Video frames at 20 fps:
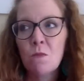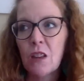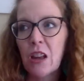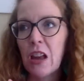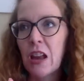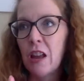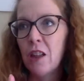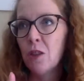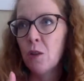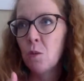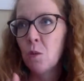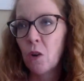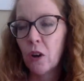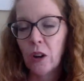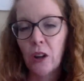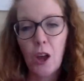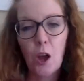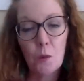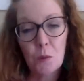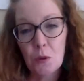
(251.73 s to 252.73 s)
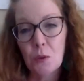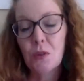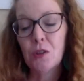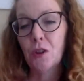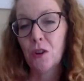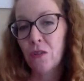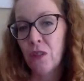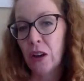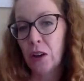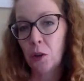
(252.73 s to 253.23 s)
and the more it'll help you with
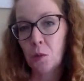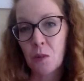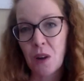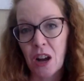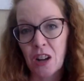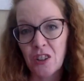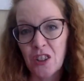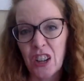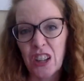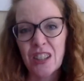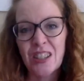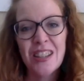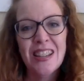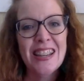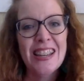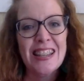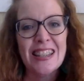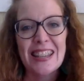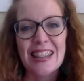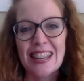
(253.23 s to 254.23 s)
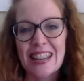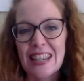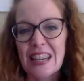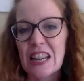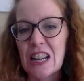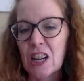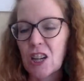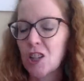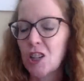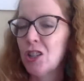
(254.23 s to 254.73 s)
your final project. The key
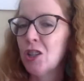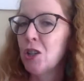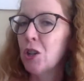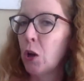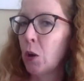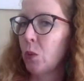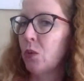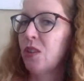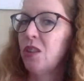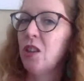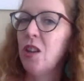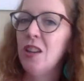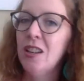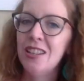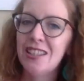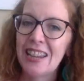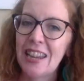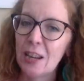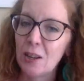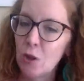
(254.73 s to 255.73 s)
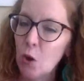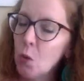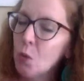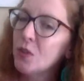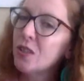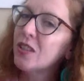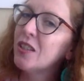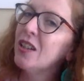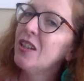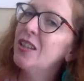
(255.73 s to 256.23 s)
here is notes. Take
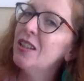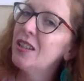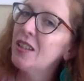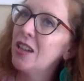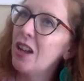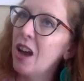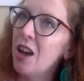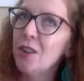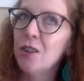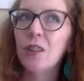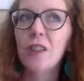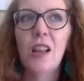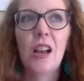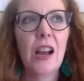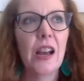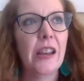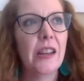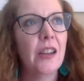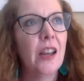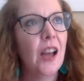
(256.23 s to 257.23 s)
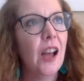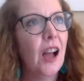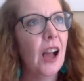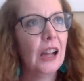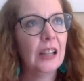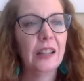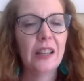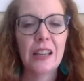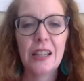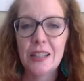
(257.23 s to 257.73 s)
notes, underline,
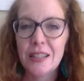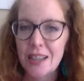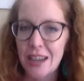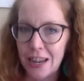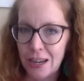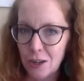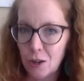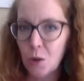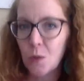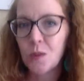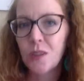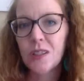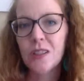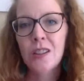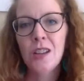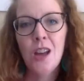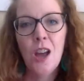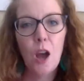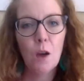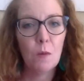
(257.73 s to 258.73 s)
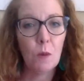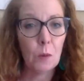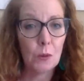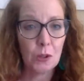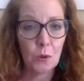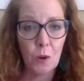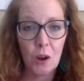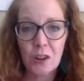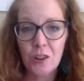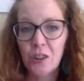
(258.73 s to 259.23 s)
highlight, take notes about what
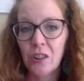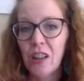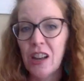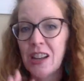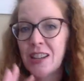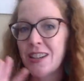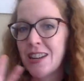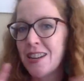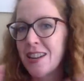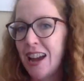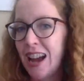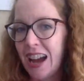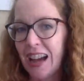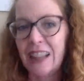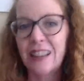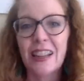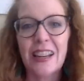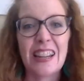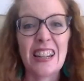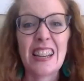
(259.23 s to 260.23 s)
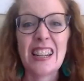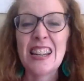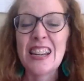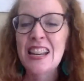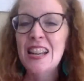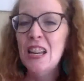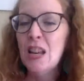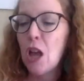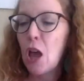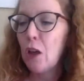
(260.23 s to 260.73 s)
you underlined and highlighted.
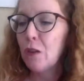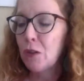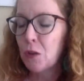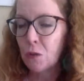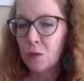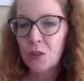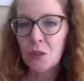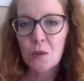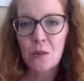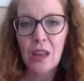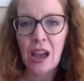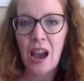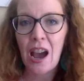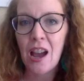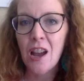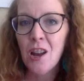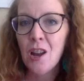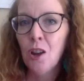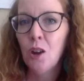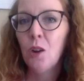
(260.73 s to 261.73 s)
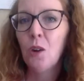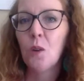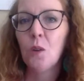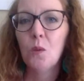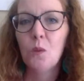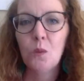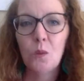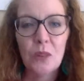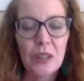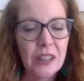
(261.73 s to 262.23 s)
If you do that,
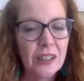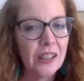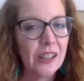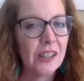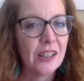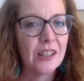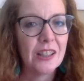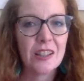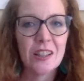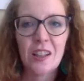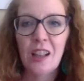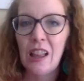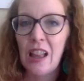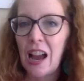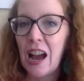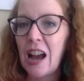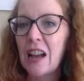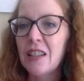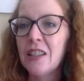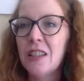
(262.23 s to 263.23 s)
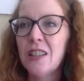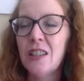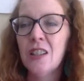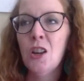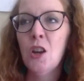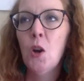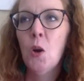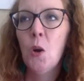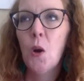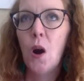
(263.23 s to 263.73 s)
really, this class
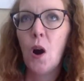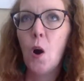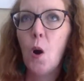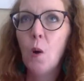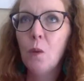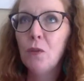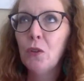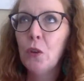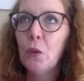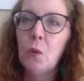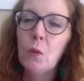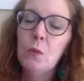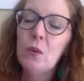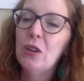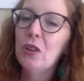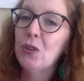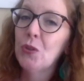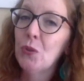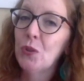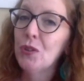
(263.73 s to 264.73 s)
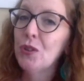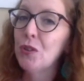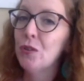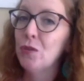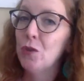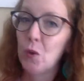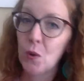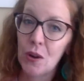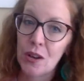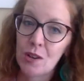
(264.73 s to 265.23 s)
hopefully will be a source of
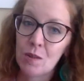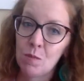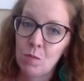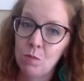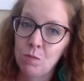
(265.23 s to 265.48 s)
joy.